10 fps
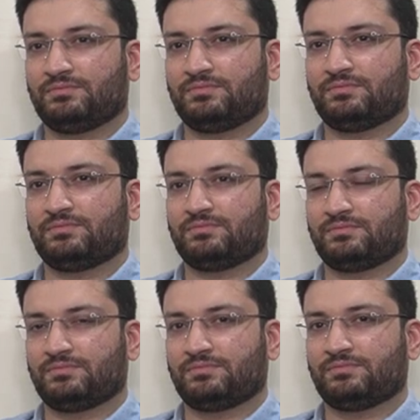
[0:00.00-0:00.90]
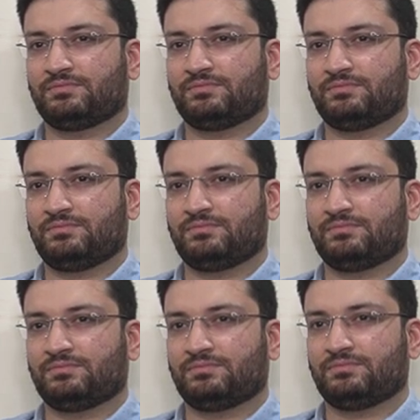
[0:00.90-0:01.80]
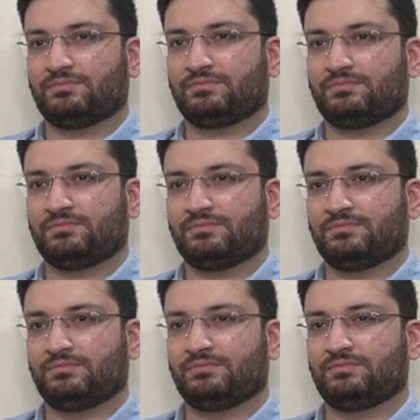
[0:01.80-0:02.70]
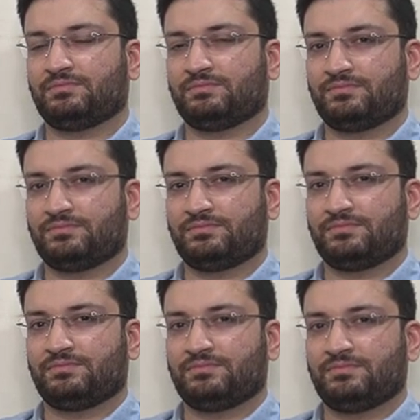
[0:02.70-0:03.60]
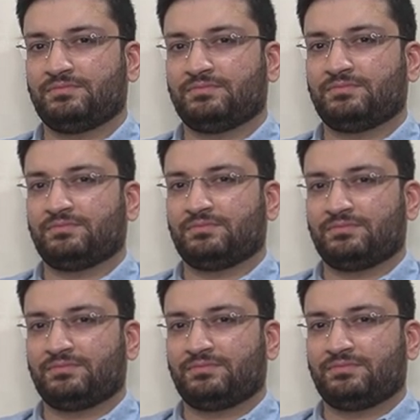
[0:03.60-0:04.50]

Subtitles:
(not speaking)